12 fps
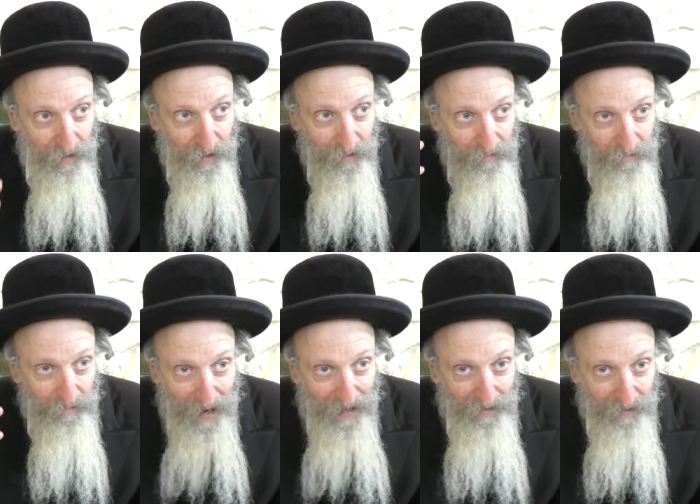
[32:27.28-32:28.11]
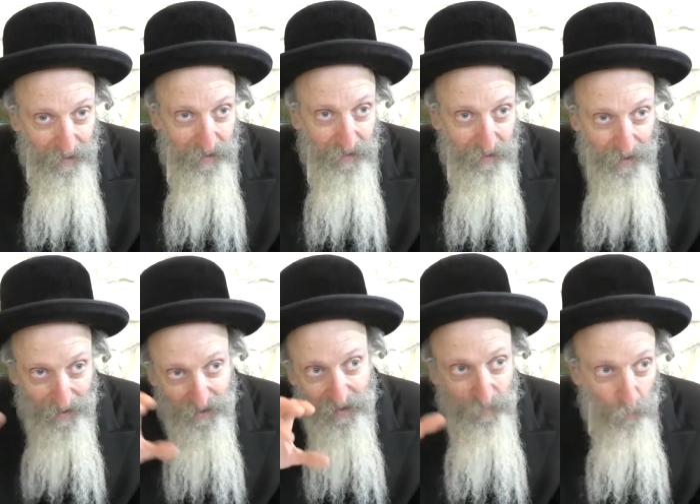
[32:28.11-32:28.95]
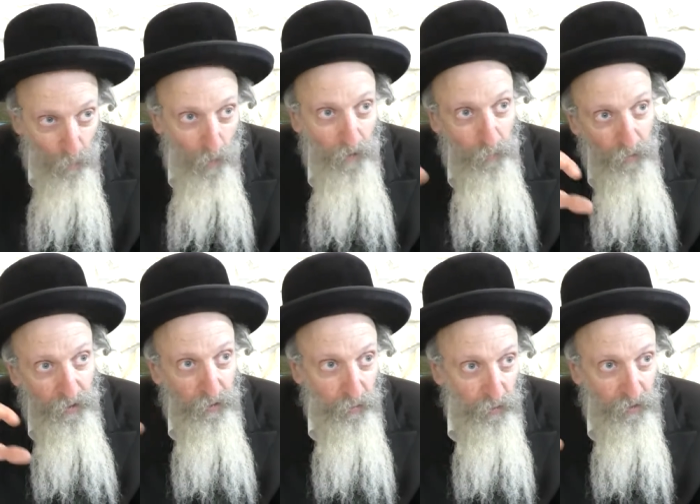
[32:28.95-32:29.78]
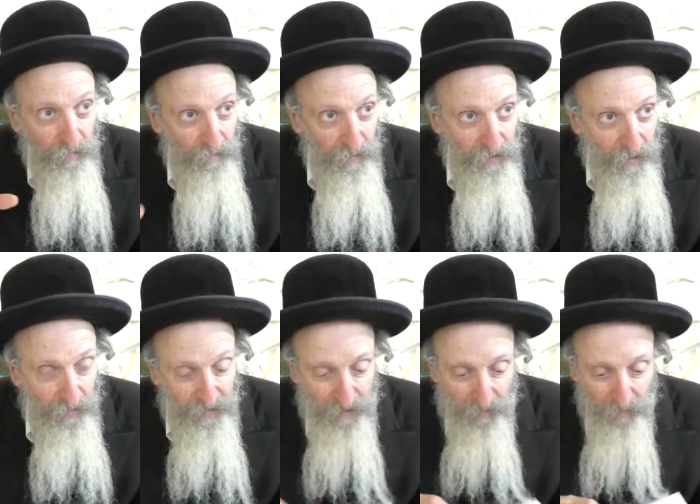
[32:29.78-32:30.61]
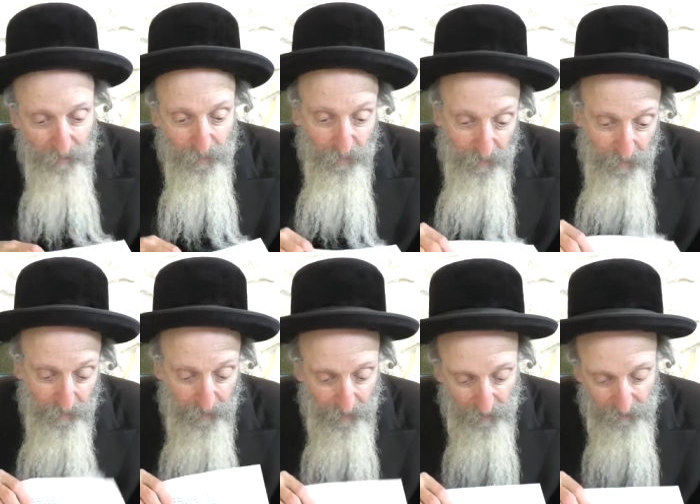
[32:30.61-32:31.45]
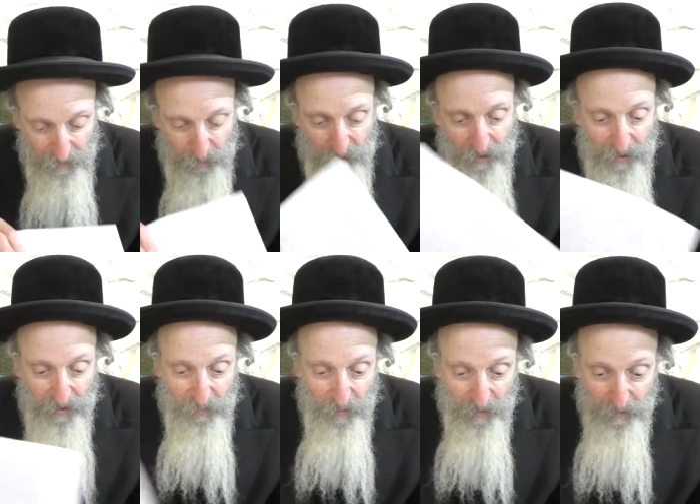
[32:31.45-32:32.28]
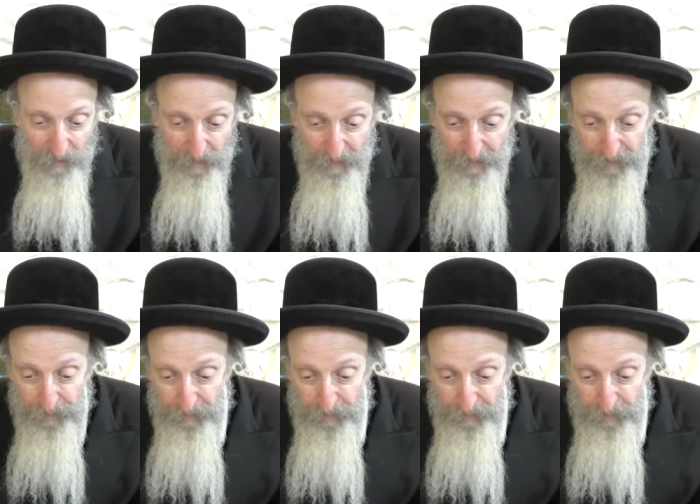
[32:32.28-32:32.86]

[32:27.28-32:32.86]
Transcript: on godliness, that's one with kedusha. So I'm saying, go, go deeper into the next one.